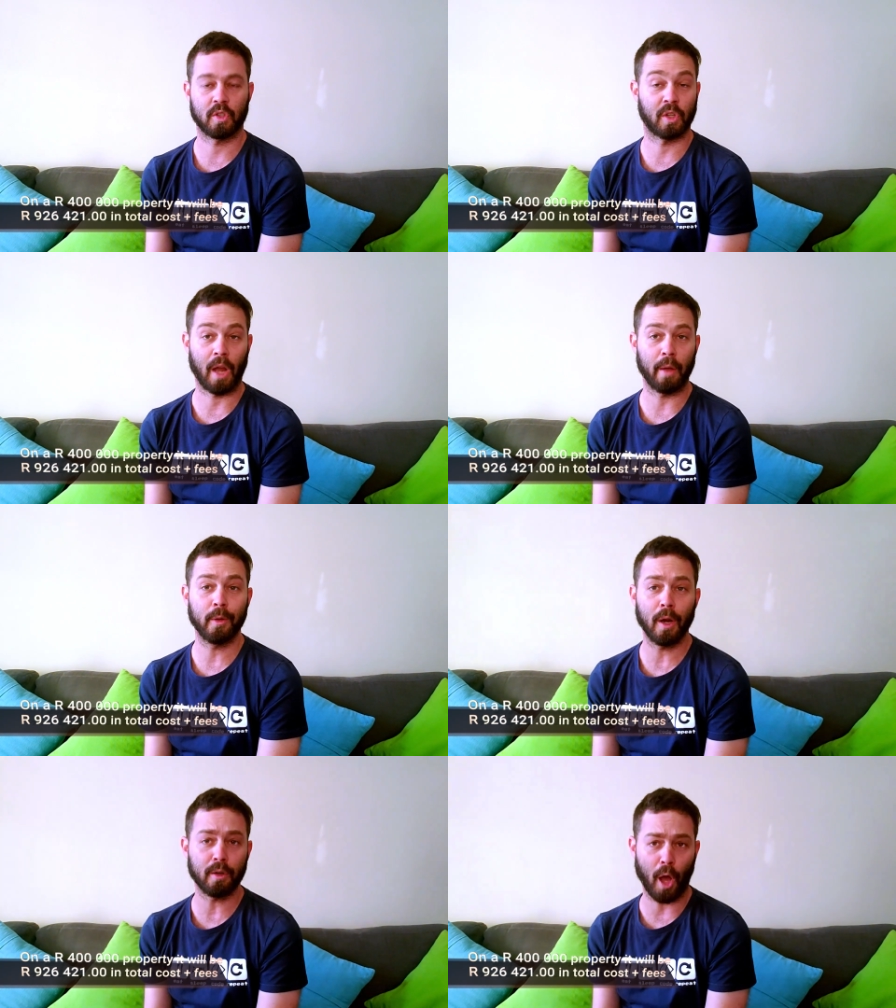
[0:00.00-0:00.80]
So now
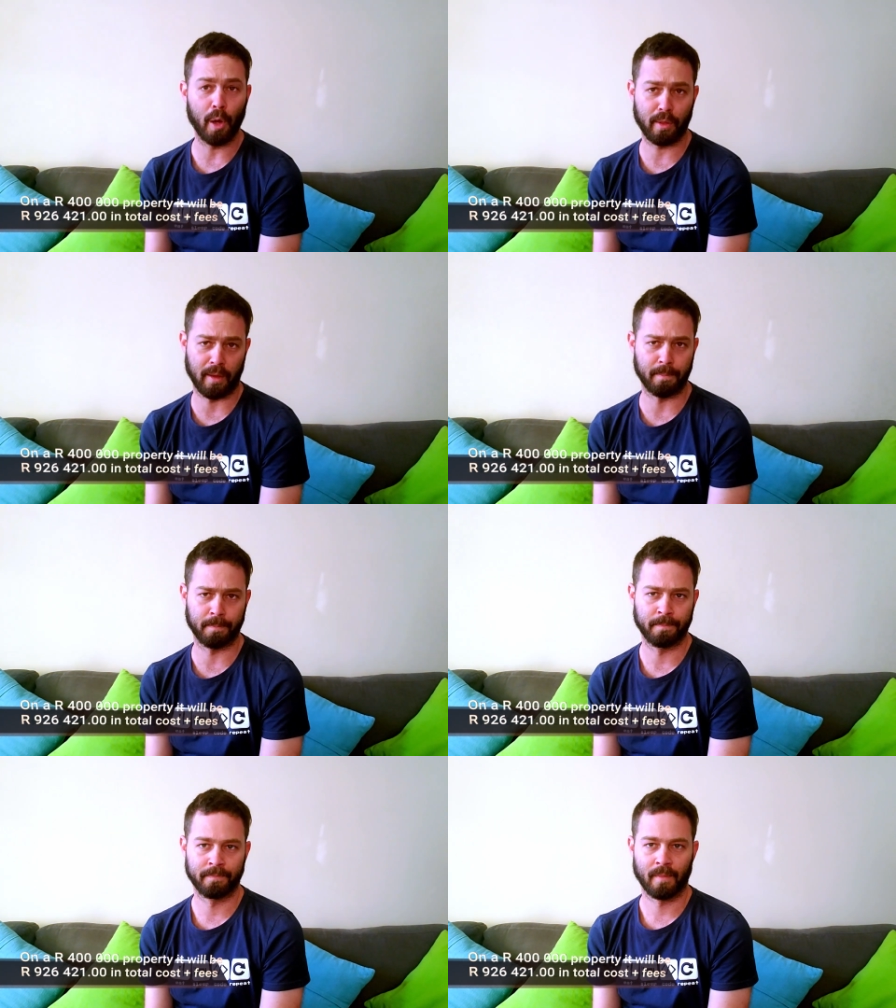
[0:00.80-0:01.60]
you don't owe
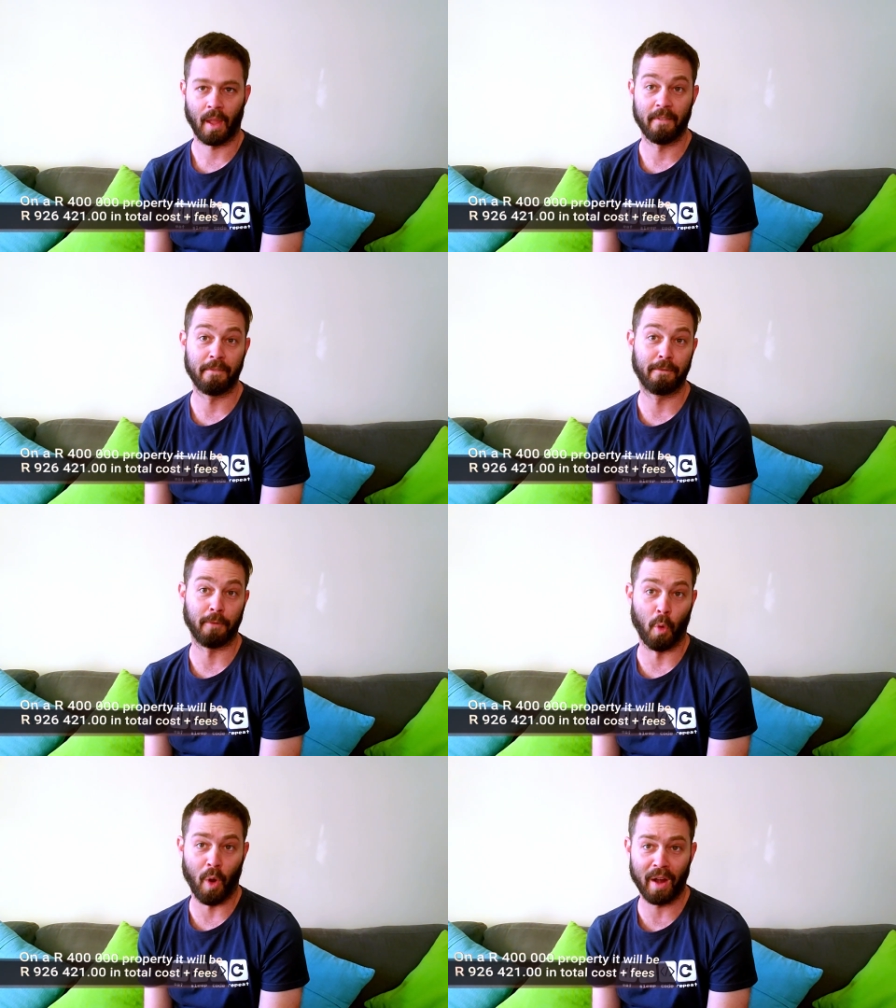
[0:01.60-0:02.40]
them
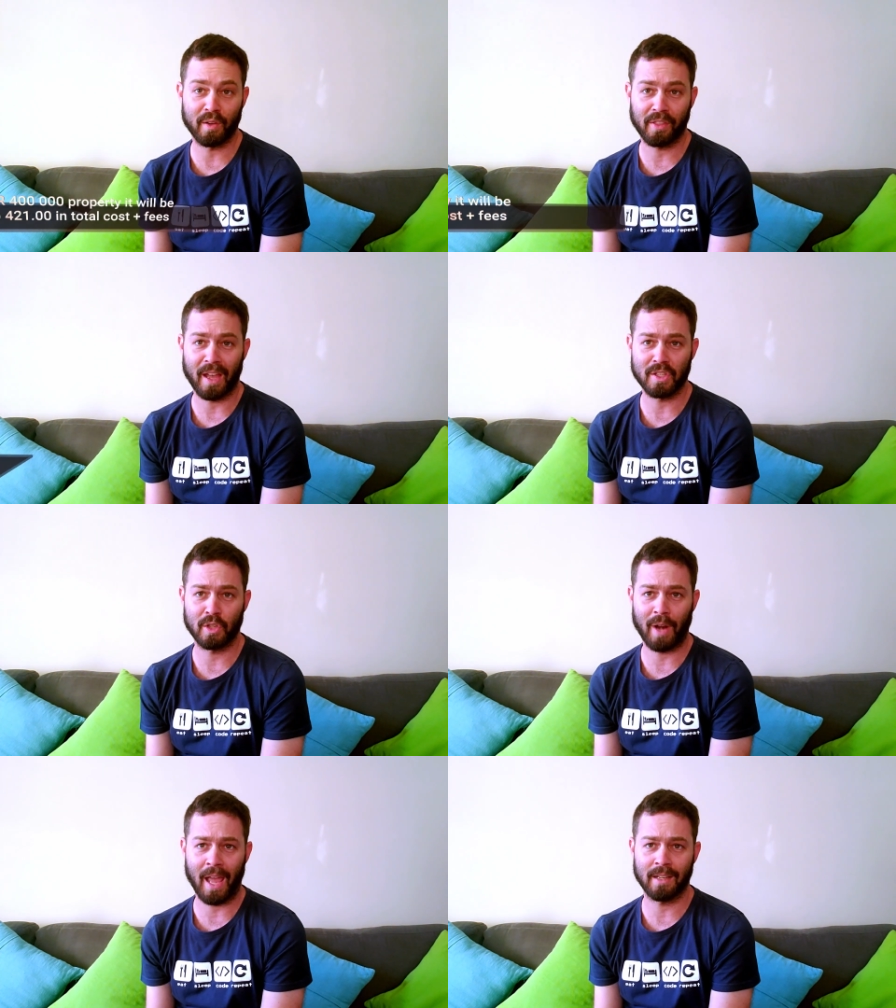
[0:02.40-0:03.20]

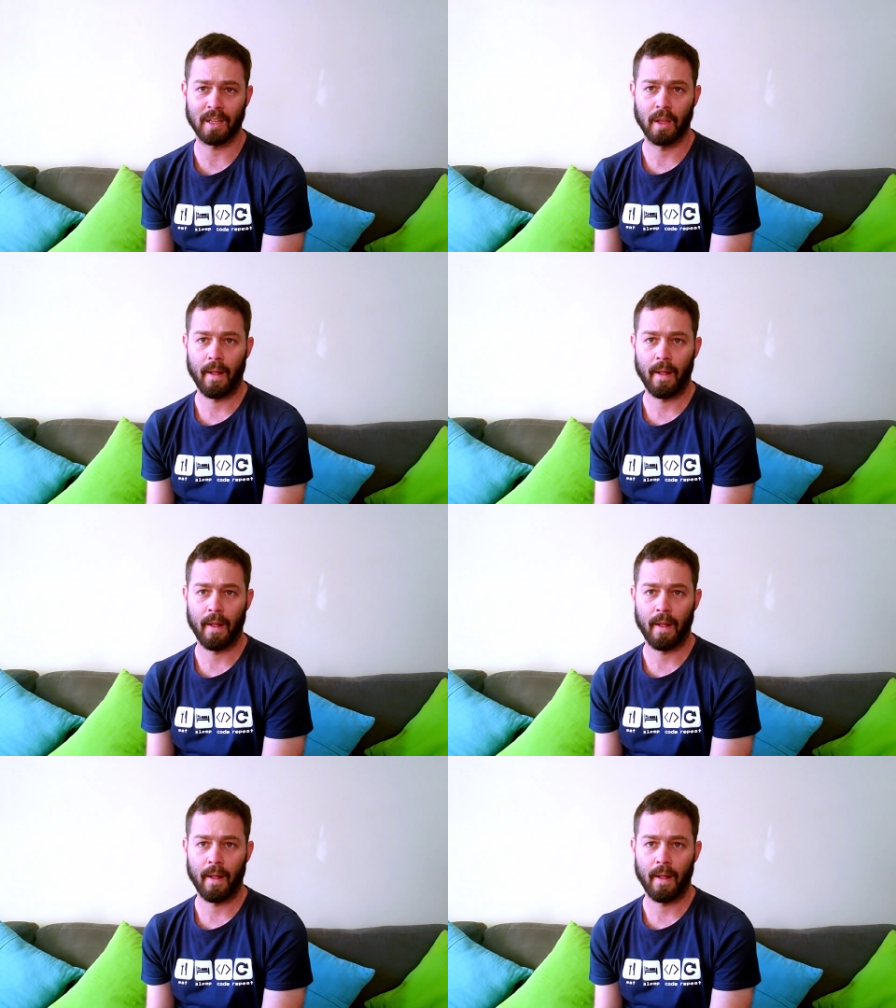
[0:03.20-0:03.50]
400,000 Rand,